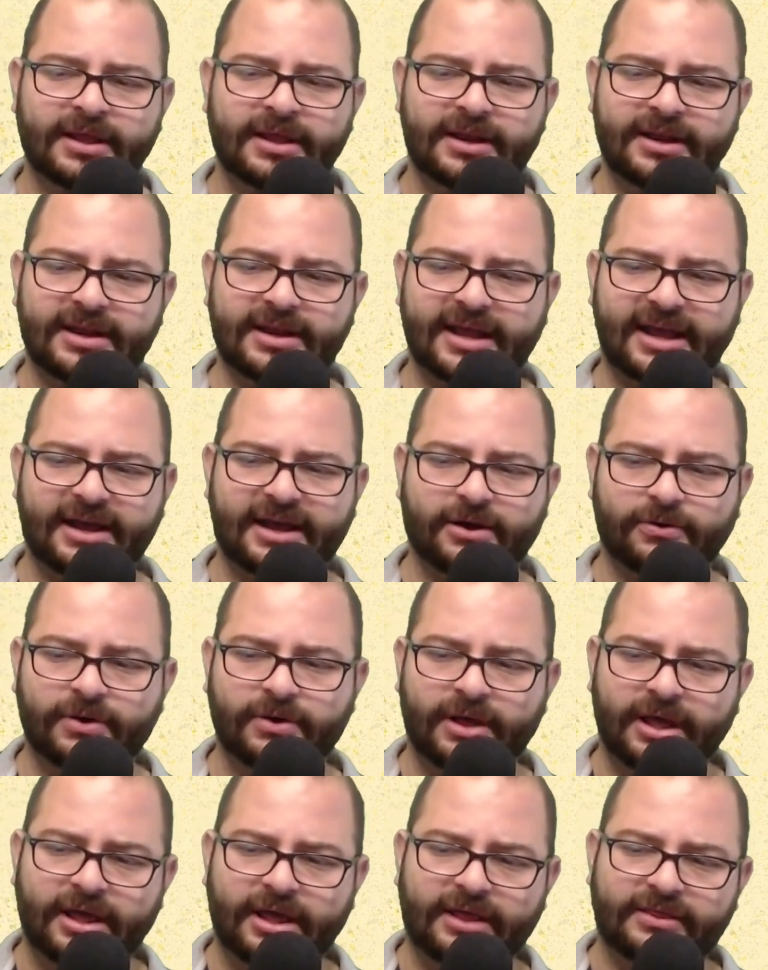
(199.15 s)
Now,
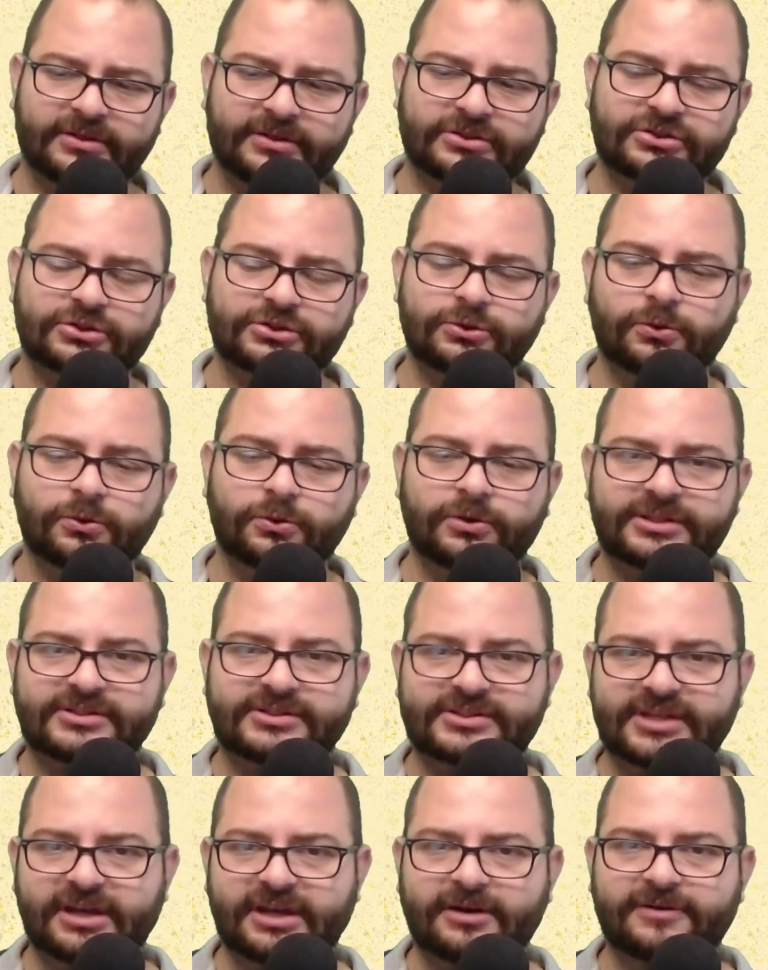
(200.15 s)
the sword
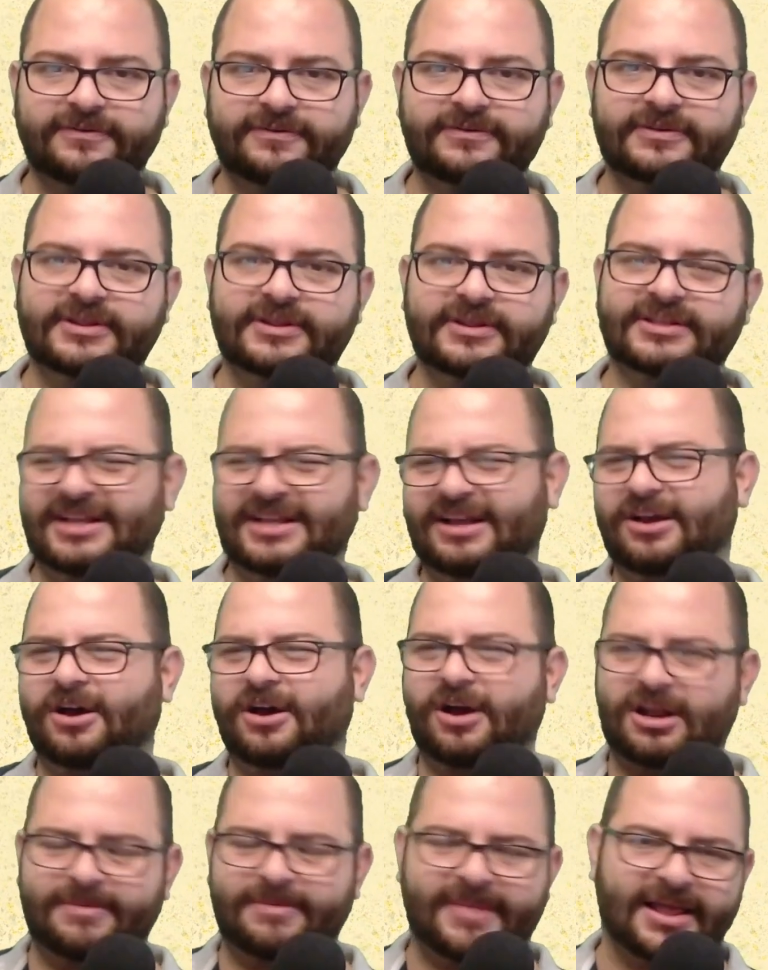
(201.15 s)
itself does not
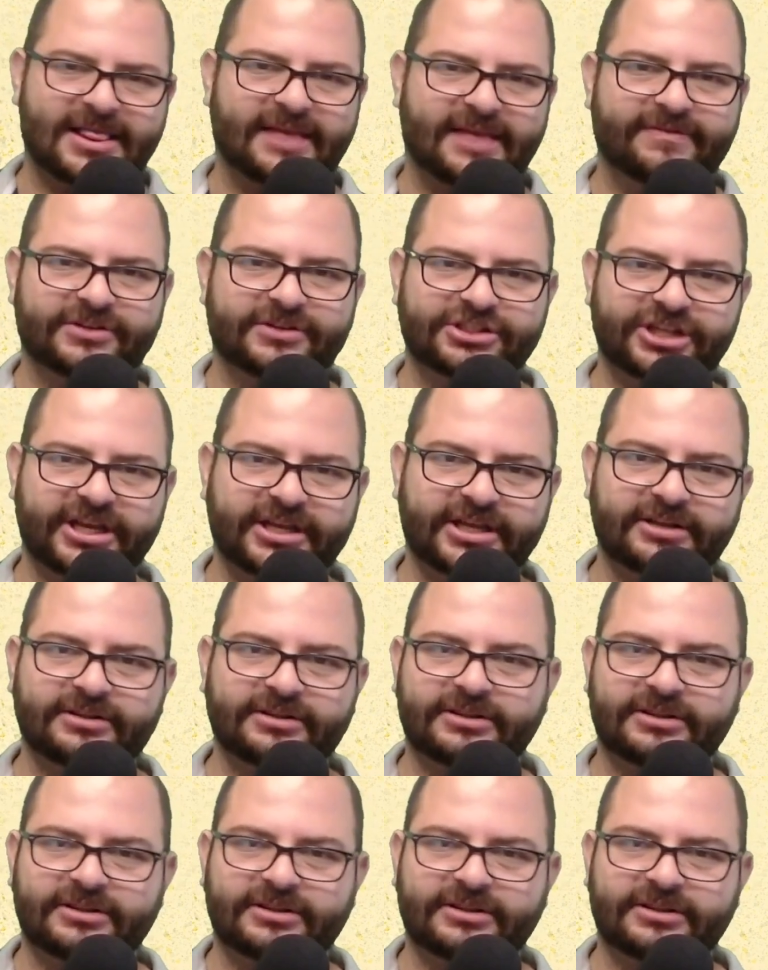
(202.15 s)
automatically have a chain.